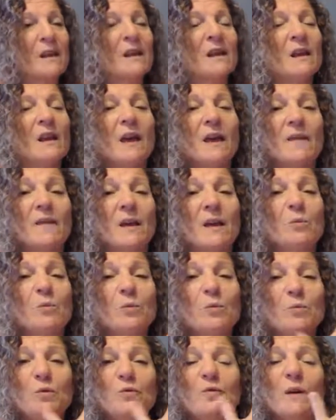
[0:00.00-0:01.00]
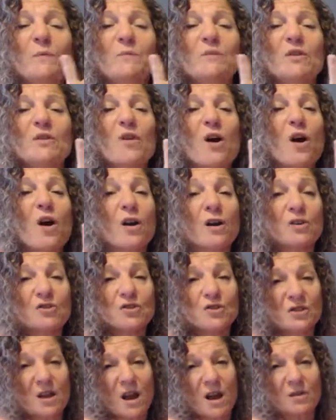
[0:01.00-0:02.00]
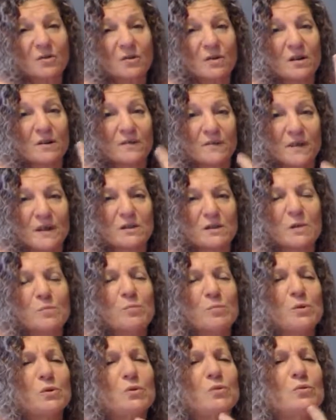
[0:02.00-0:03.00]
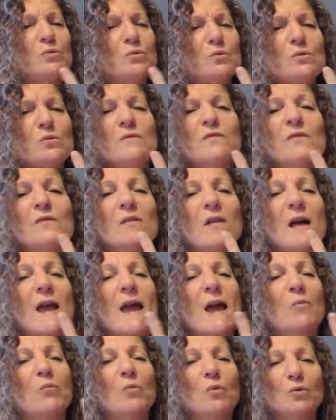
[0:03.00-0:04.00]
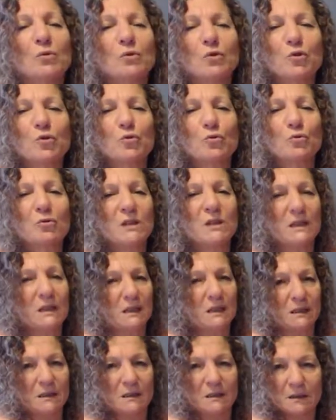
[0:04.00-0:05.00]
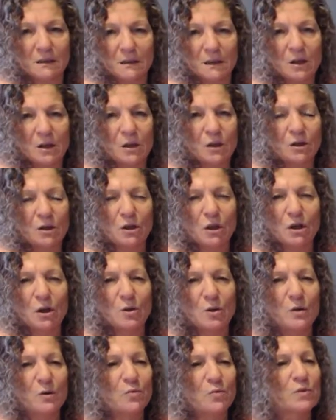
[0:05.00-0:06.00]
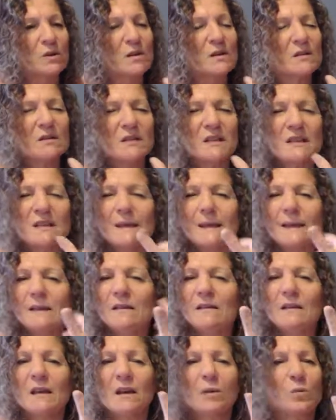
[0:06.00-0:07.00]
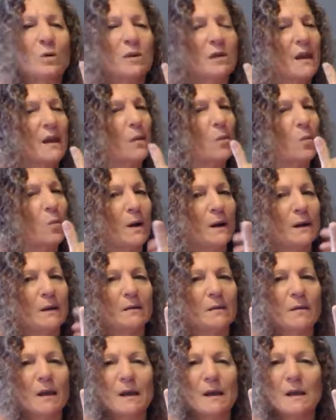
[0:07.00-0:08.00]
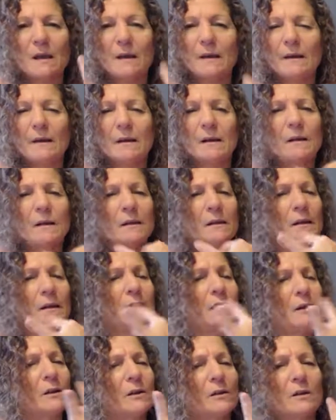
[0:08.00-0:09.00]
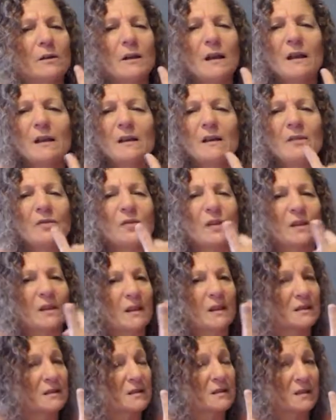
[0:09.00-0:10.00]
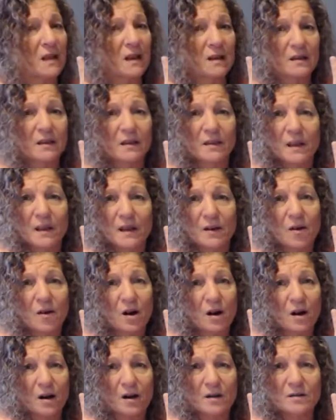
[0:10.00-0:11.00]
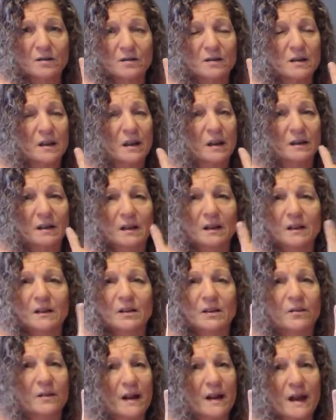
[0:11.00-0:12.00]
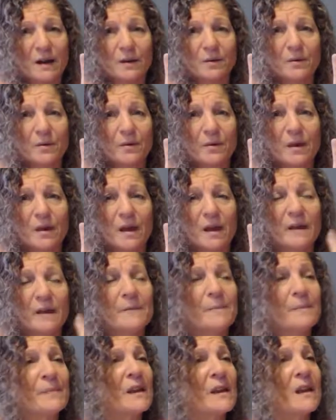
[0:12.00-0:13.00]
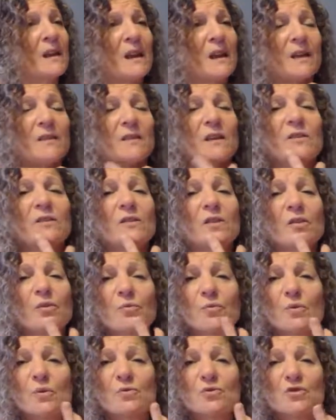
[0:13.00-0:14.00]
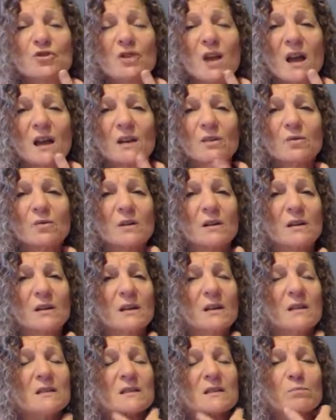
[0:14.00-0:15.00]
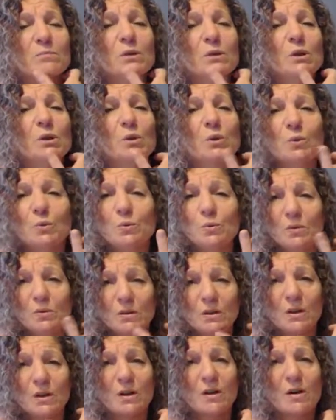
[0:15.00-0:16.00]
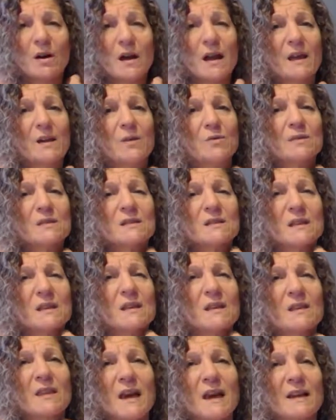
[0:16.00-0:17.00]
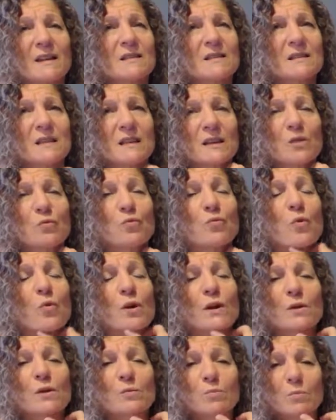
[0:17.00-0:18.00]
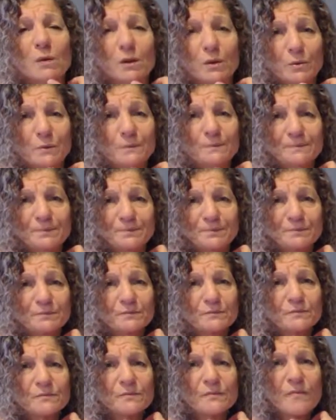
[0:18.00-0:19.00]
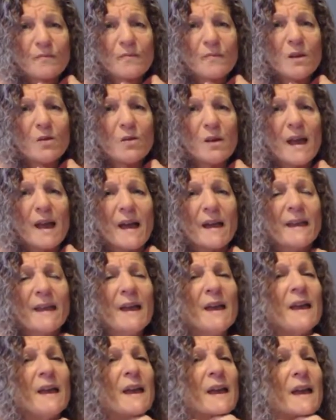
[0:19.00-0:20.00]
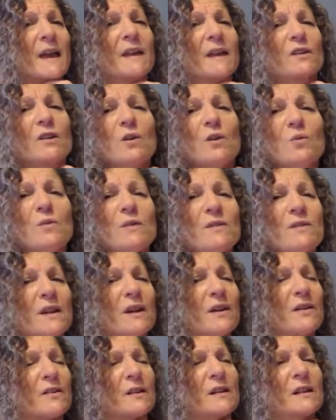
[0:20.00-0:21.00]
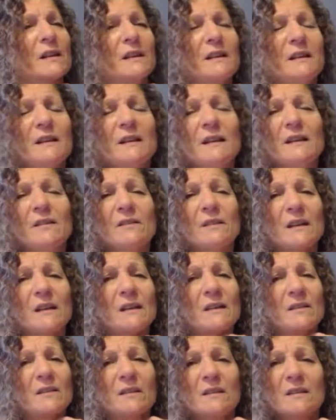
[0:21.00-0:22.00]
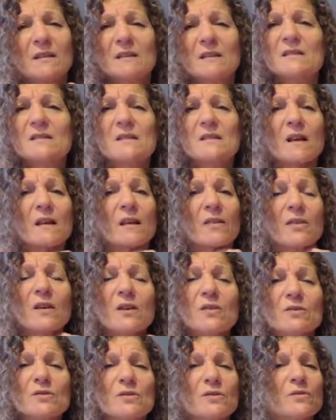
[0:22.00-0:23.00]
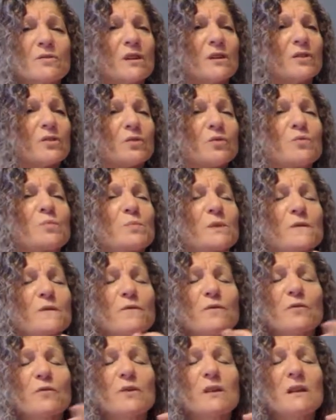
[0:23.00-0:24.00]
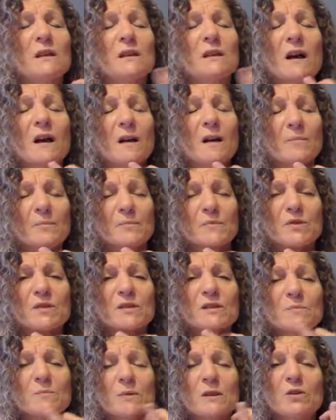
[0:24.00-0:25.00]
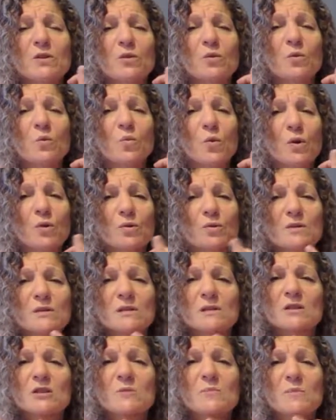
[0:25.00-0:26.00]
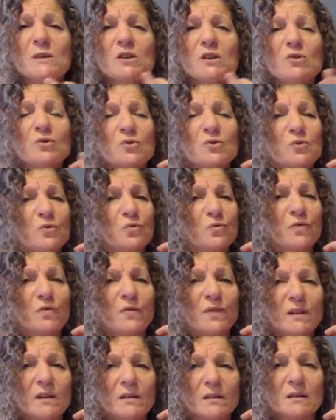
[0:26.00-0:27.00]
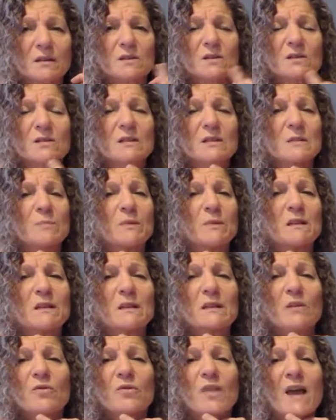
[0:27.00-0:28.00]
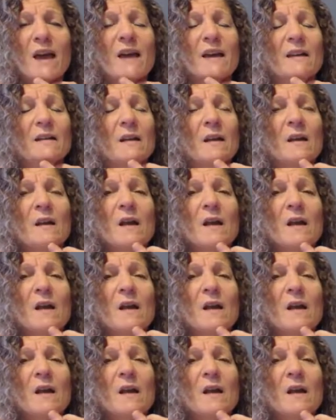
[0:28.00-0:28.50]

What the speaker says: And then we'll move up to the heart chakra. That's a beautiful emerald green, you know, and really get in there with that white light and clear anything that's stuck in that heart and clear it out, okay? And then the throat chakra is blue. You know, I always think of that as like royal blue, okay? And go in there and clean out anything that's stuck there so that you'll be freed up to speak your words, to speak your true feelings, to speak that